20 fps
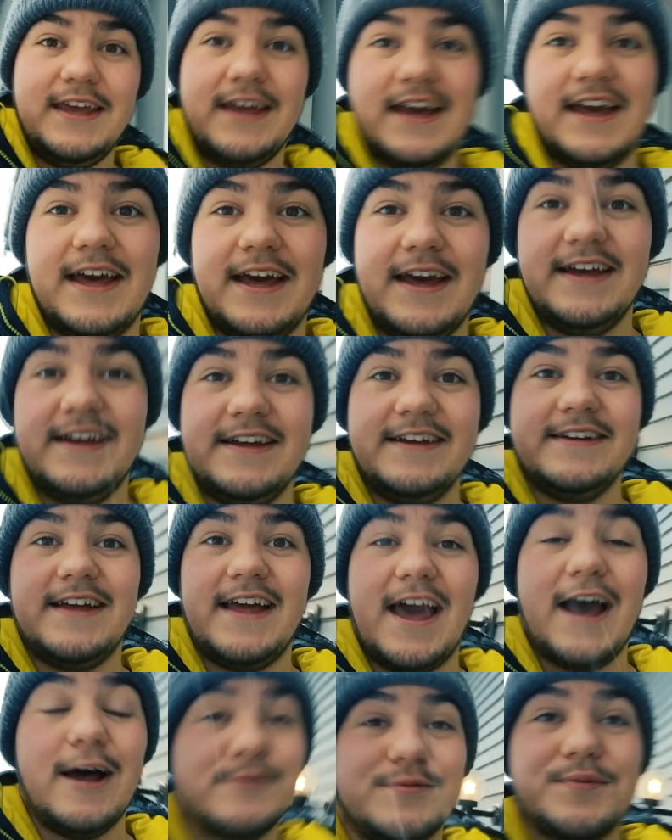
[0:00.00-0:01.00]

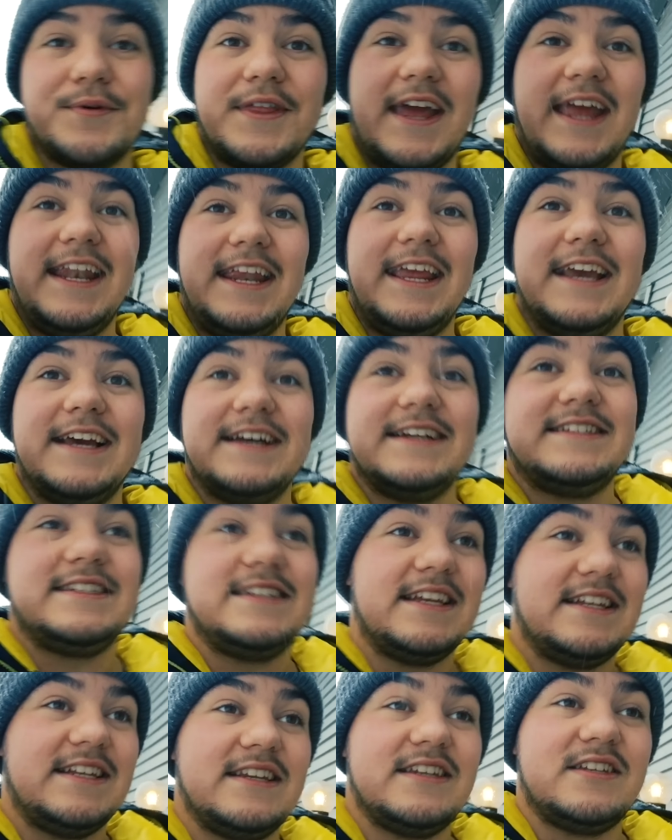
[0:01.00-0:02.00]
helps with ideas and